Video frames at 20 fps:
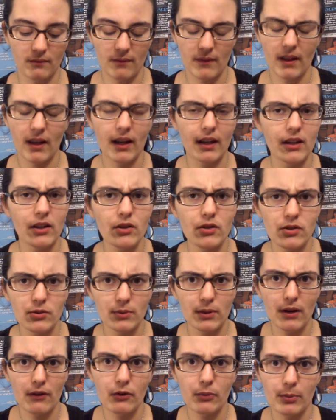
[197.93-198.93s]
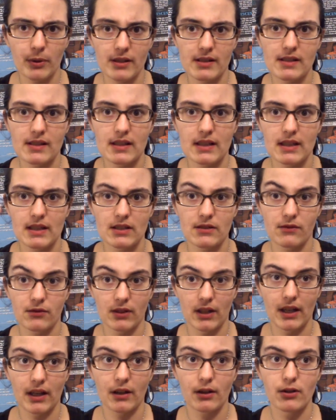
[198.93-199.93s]
I use it whenever Bugsy gets
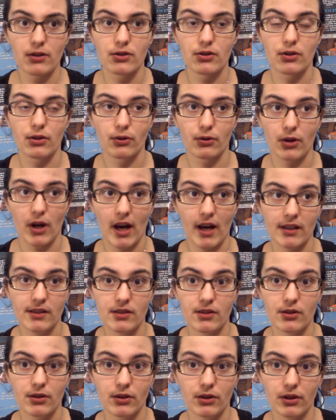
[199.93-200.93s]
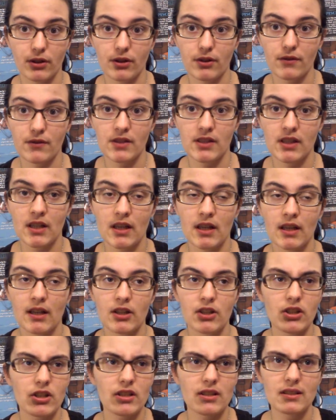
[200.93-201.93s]
flares or cracks in her hooves,
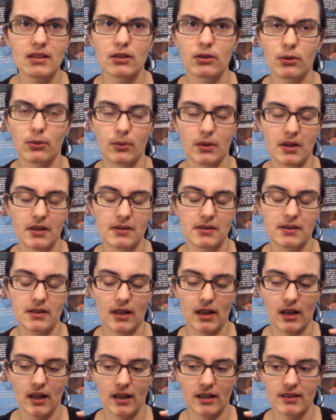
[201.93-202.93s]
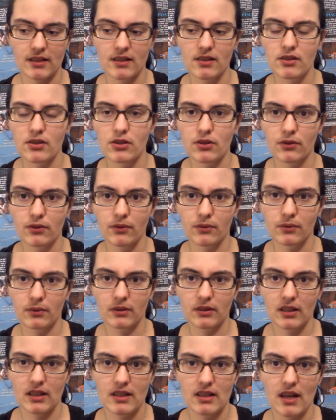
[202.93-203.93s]
just little ones. It doesn't do
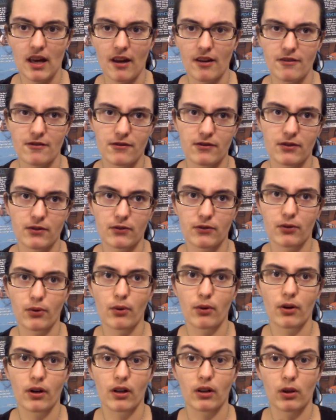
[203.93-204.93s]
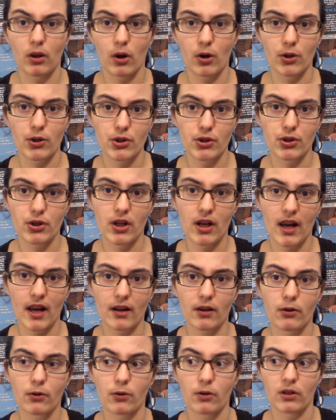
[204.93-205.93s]
enough for a large crack
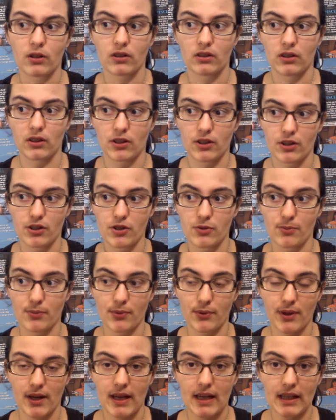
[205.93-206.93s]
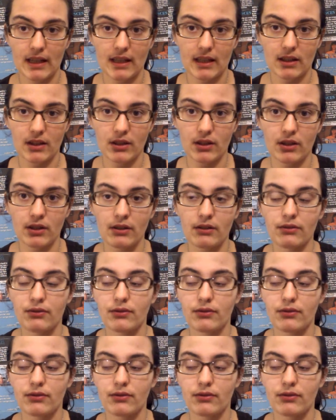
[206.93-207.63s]
or a large break in the hoof.